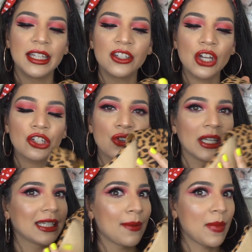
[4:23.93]
These are
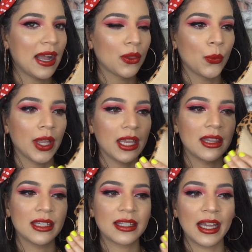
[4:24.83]
trending, by the way,
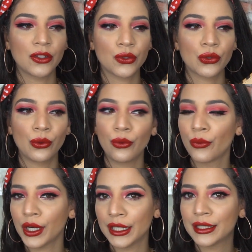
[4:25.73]
these sandals. So
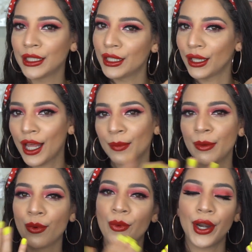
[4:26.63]
we're gonna see a lot of
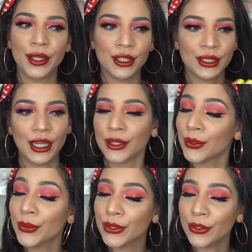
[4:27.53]
people wearing these
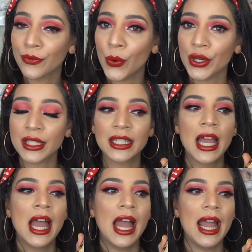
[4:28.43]
sandals, of course.
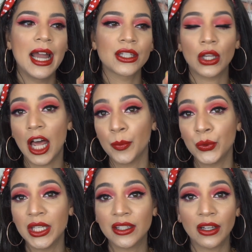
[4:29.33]
And a lot of
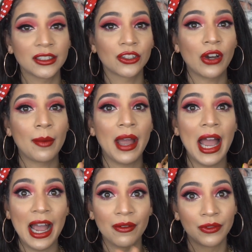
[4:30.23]
boutiques on Instagram
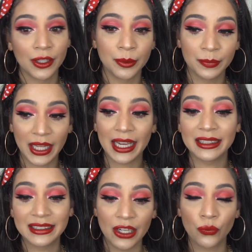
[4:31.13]
have them, like
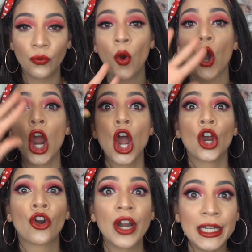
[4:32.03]
I said, for
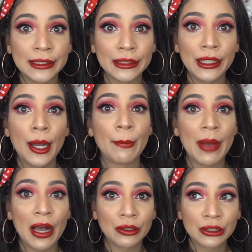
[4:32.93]
crazy
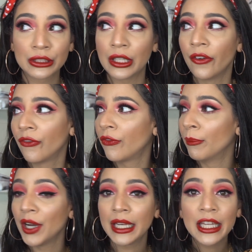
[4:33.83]
amounts of
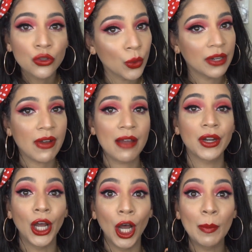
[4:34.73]
money, twenty-five
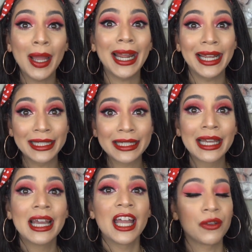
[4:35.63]
and up. And
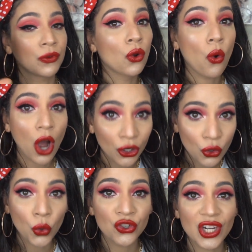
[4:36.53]
if you go on
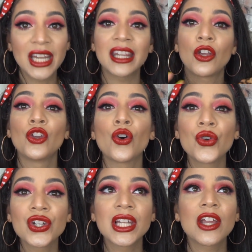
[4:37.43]
GoJane, they
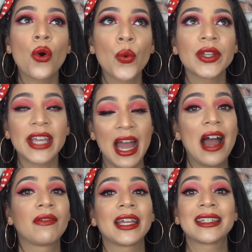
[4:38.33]
usually always
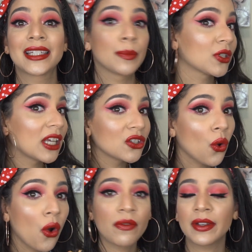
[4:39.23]
have like sixty percent
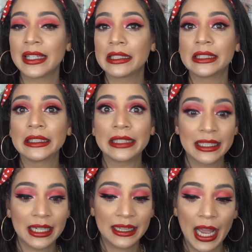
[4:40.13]
off and
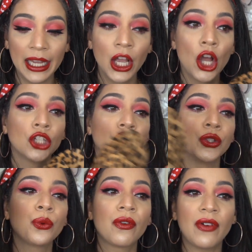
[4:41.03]
things like that. So
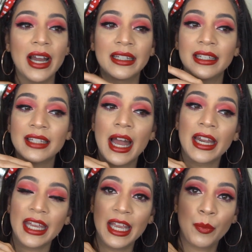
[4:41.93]
you will find these
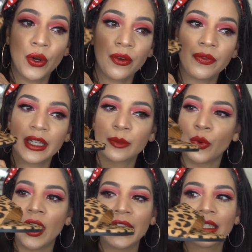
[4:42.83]
at a perfect
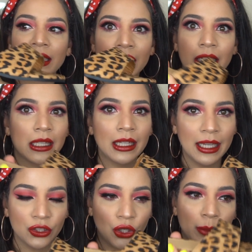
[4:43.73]
price, nothing
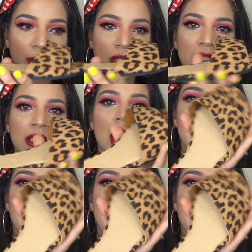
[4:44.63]
like thirty bucks.